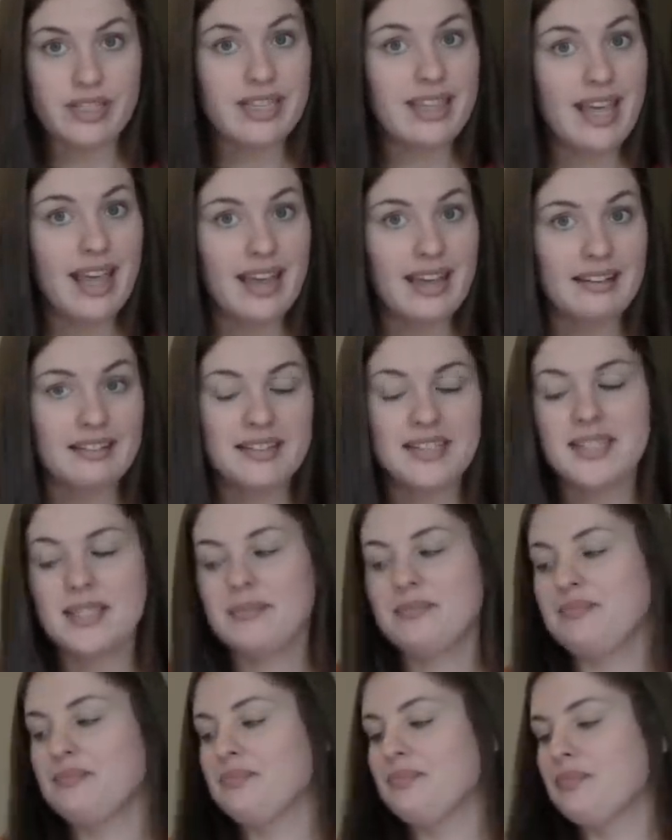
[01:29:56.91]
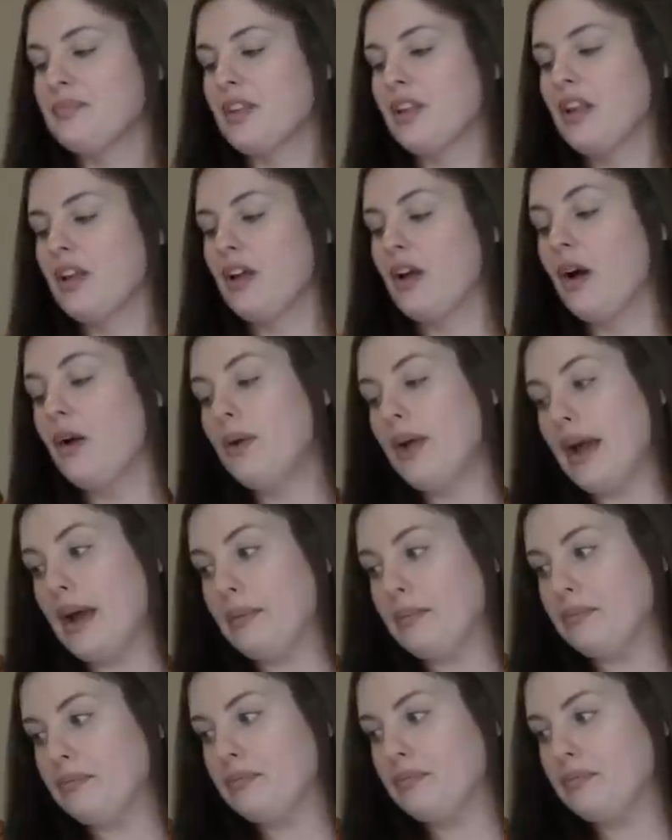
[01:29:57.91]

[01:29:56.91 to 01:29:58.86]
Thanks. Okay.